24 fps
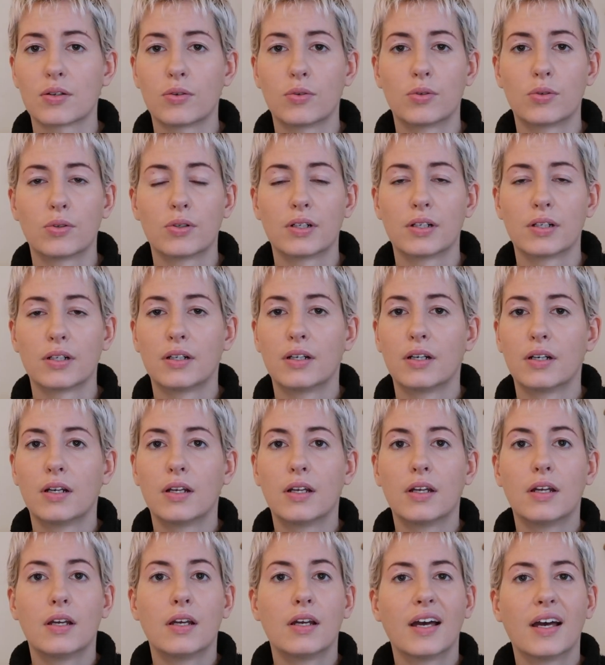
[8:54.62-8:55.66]
or
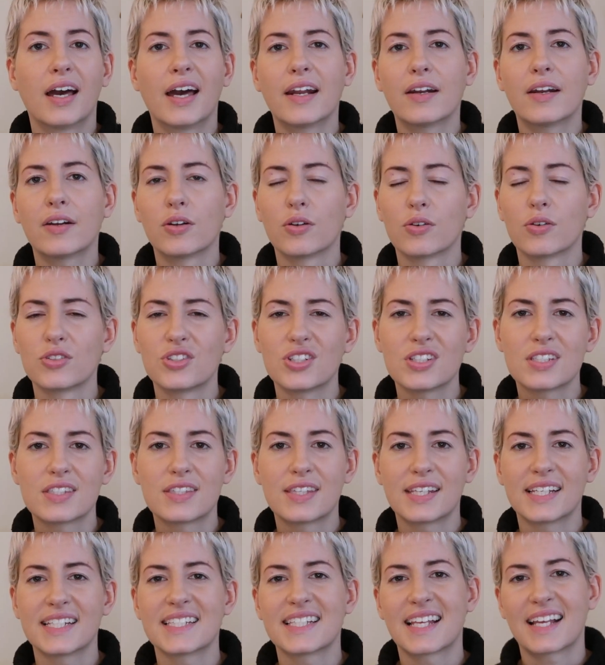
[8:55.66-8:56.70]
I don't know, just
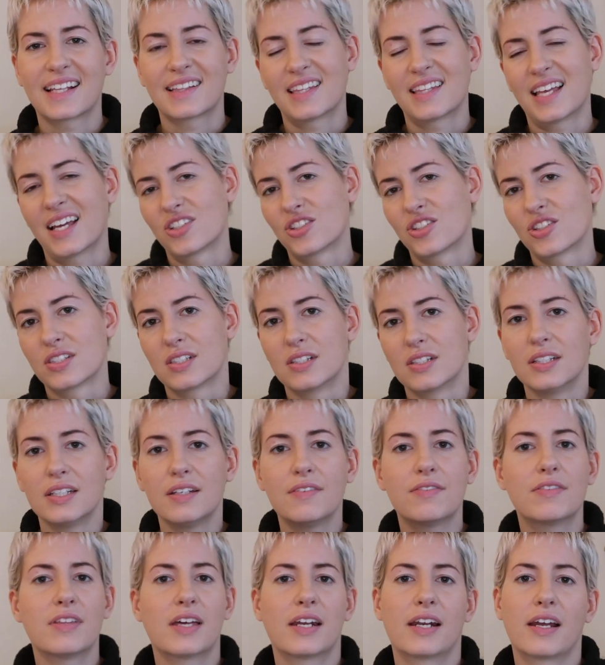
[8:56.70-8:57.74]
things like that. Just
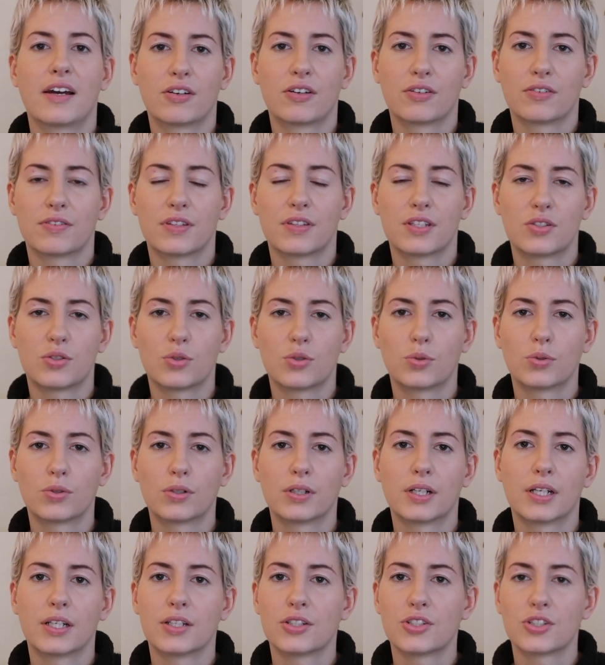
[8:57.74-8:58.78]
leave that out of the door
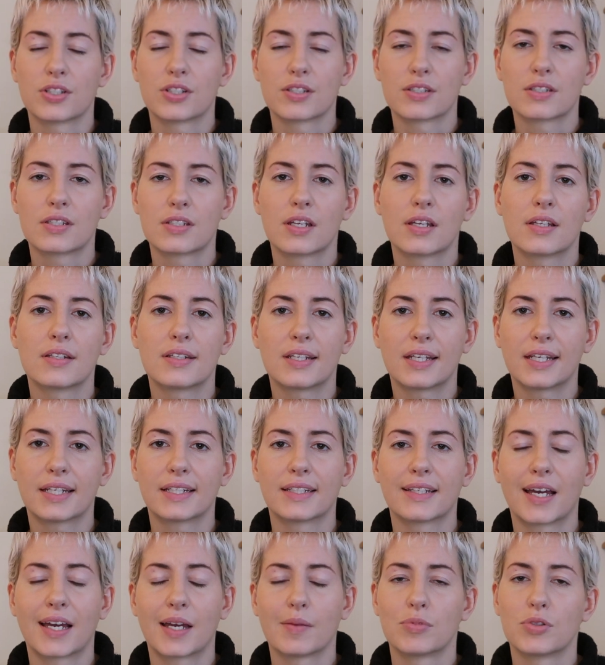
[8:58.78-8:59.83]
and just take
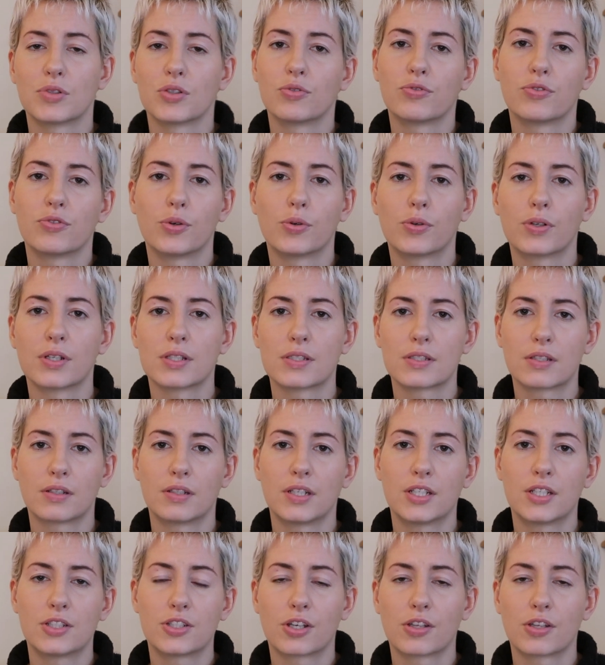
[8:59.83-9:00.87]
time to focus
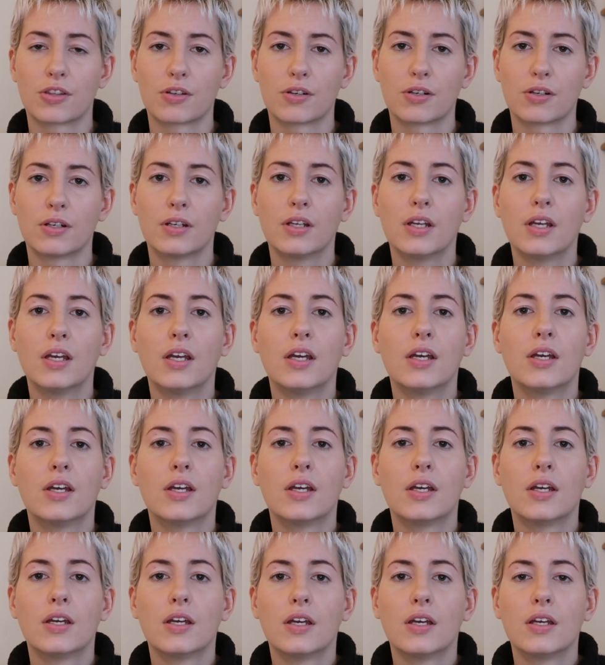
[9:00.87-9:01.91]
on each other.
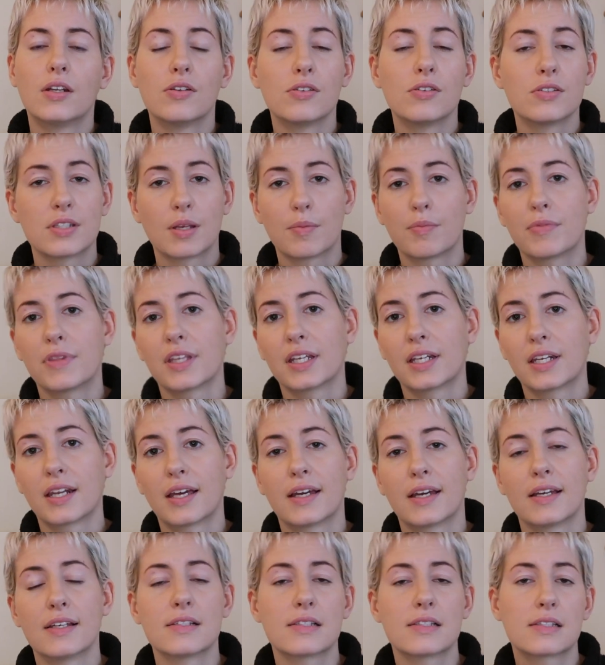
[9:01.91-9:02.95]
Do something
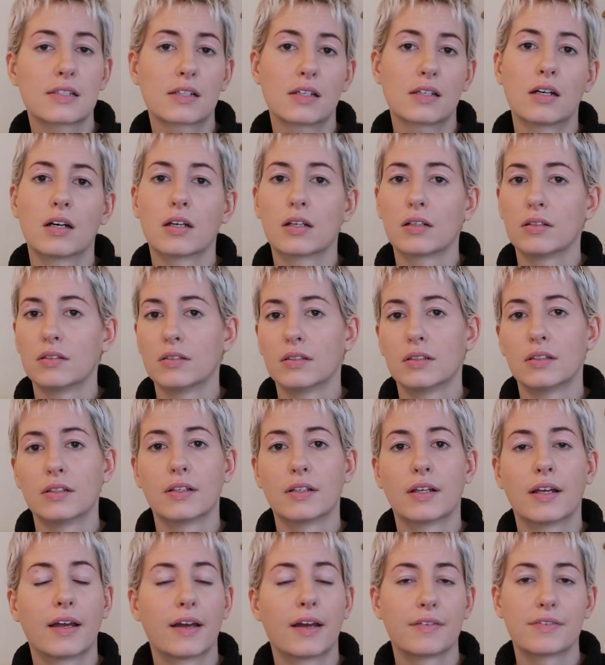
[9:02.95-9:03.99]
nice, cuddle,
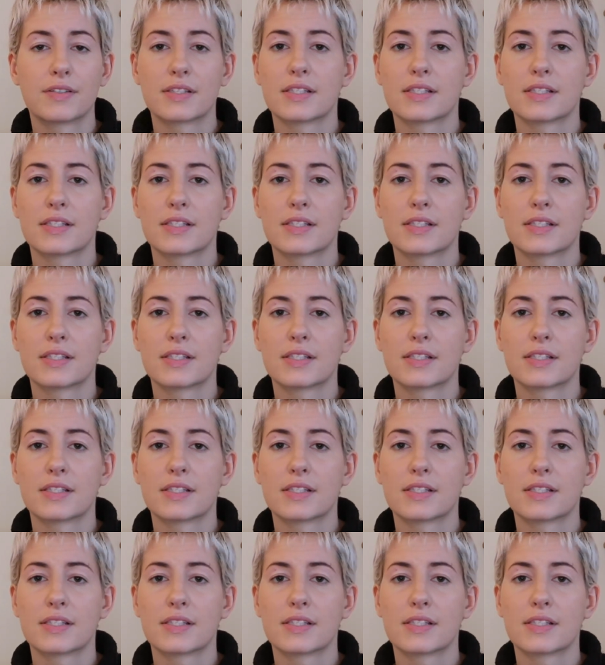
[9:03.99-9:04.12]
have